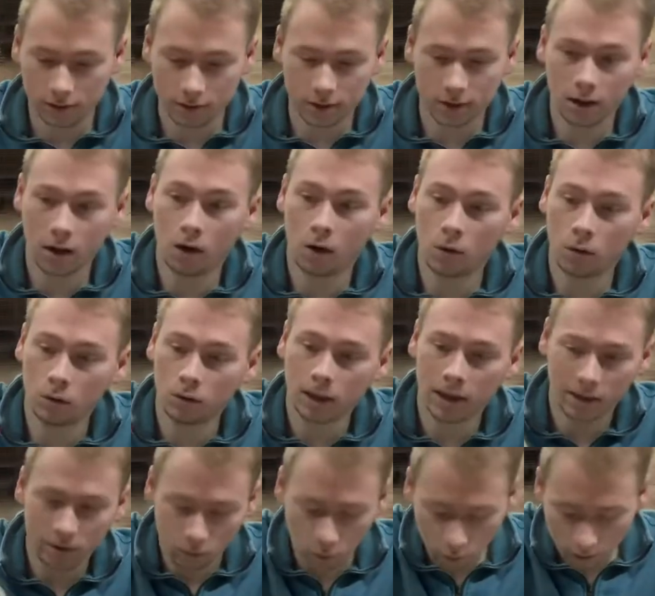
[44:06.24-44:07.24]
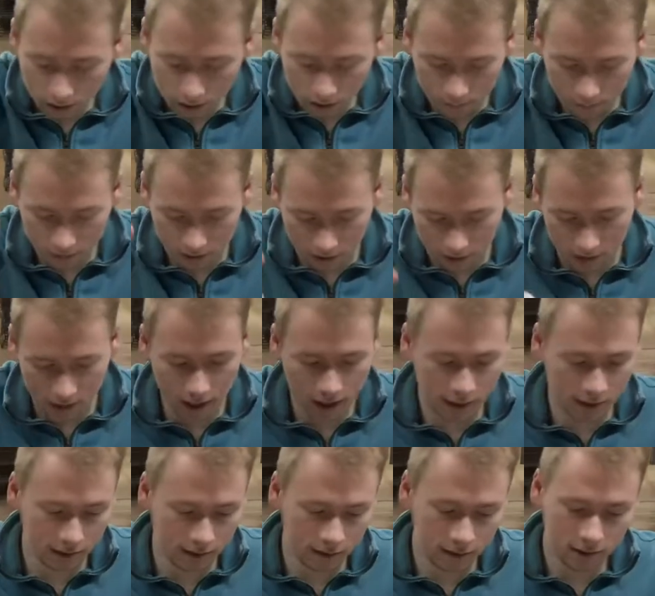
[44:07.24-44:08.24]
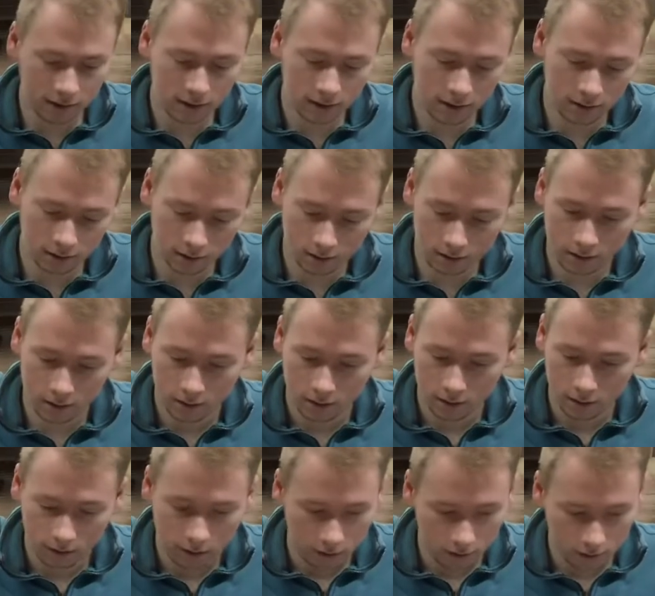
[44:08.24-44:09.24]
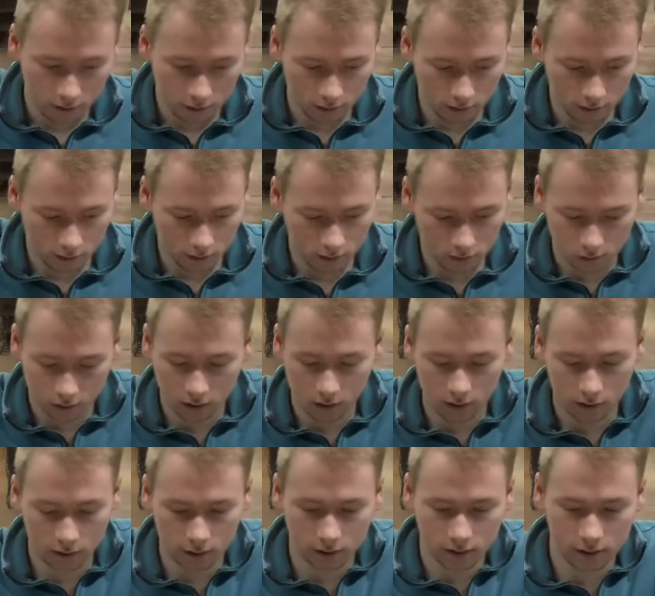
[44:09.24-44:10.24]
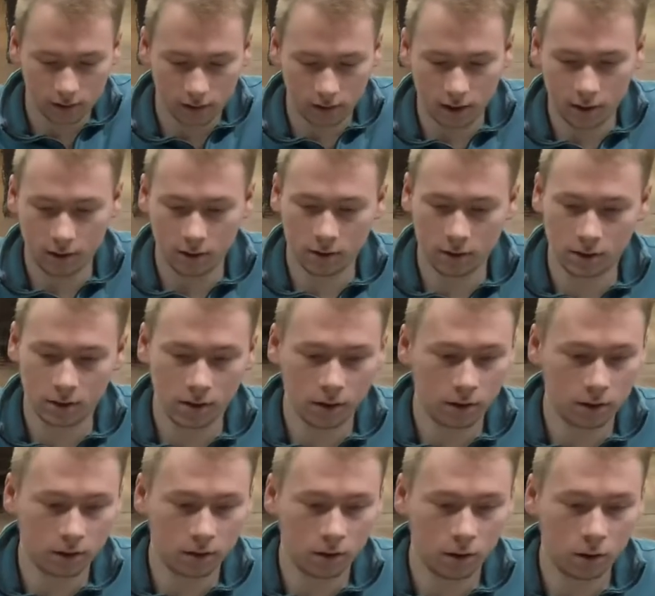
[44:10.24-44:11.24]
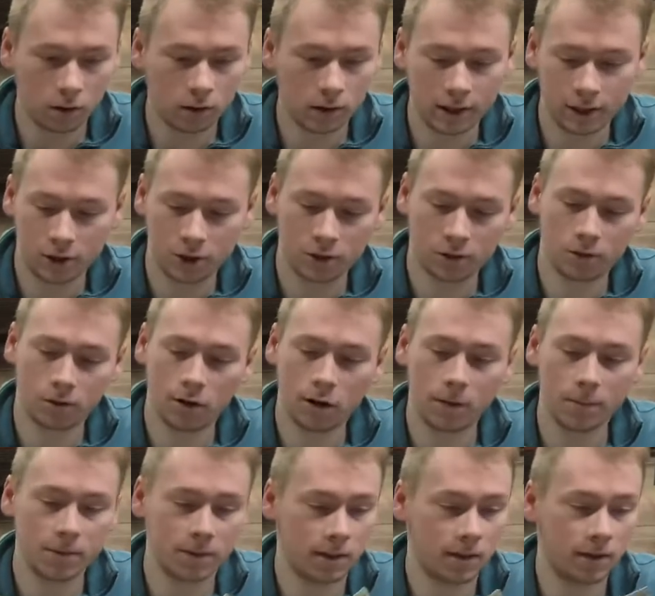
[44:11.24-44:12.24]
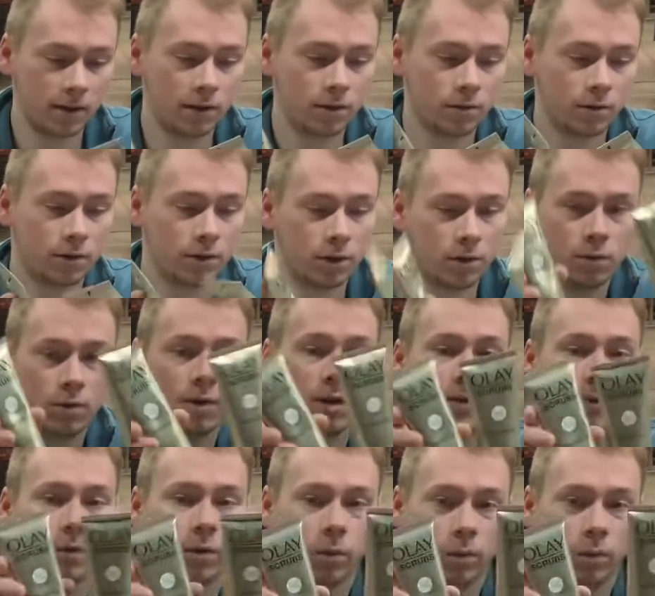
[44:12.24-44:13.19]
an Olay Whip in a can again. Okay, let's see. Here's another Olay Scrubs. Now, these are 2 different